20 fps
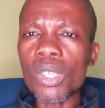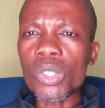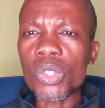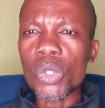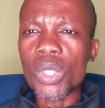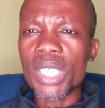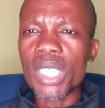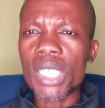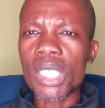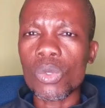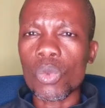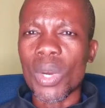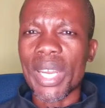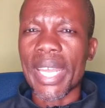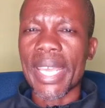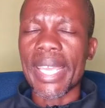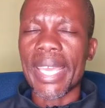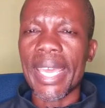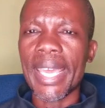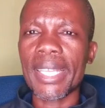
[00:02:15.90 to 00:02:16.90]
So this is
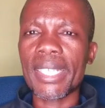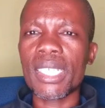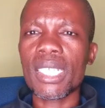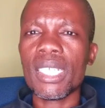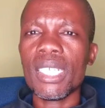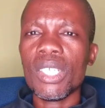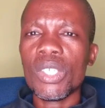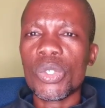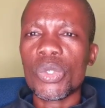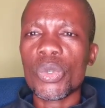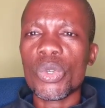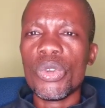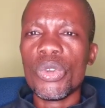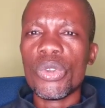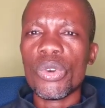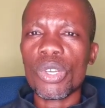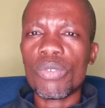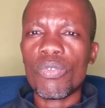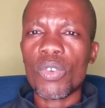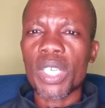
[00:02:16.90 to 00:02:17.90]
what I had. Do
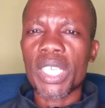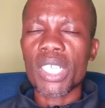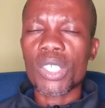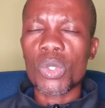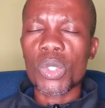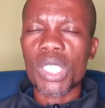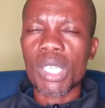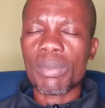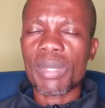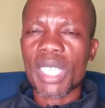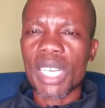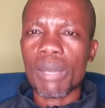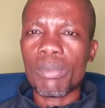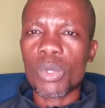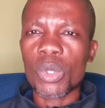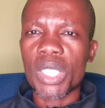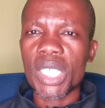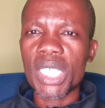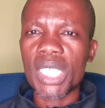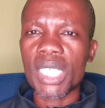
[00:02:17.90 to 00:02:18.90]
not forget to subscribe
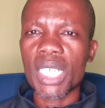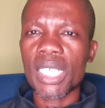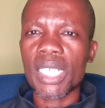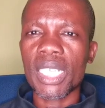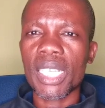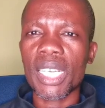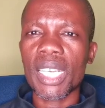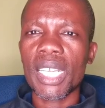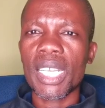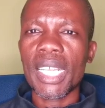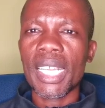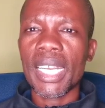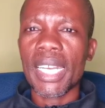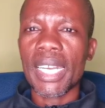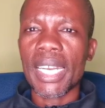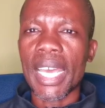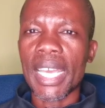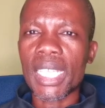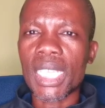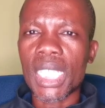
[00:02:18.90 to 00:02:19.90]
to this channel,
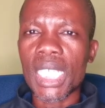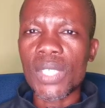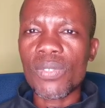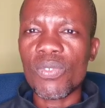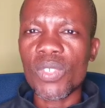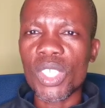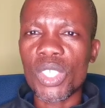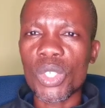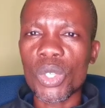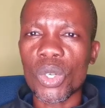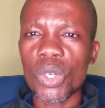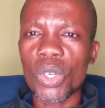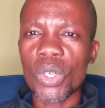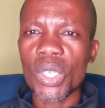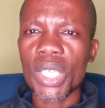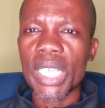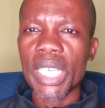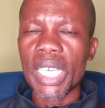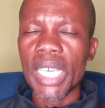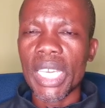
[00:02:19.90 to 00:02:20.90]
like this
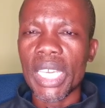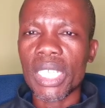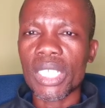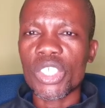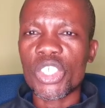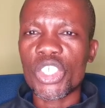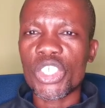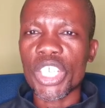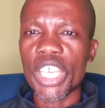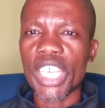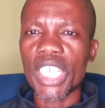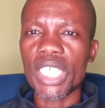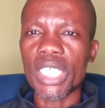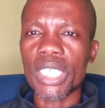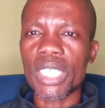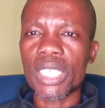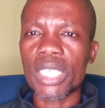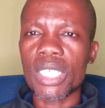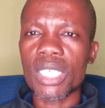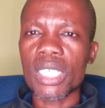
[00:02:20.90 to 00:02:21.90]
video, and share
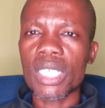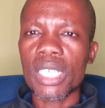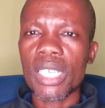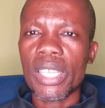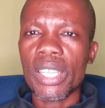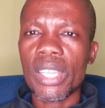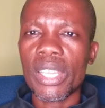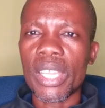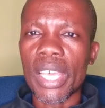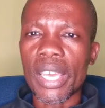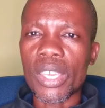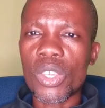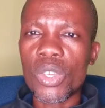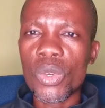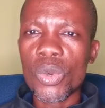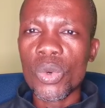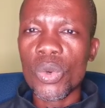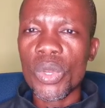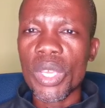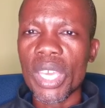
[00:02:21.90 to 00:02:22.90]
it. Thank
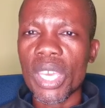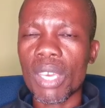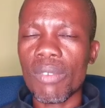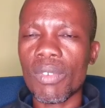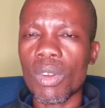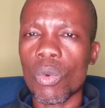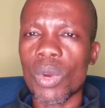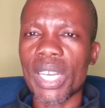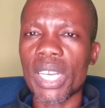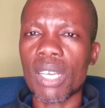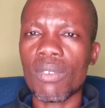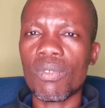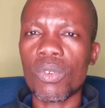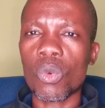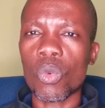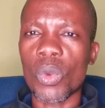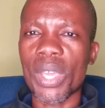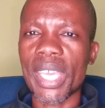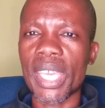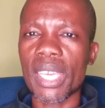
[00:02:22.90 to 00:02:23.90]
you. Have a
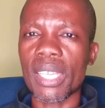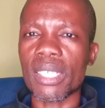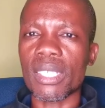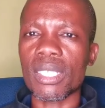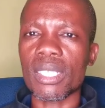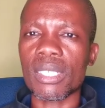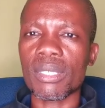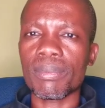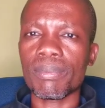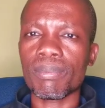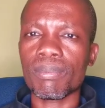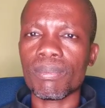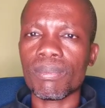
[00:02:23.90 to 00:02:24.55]
wonderful weekend.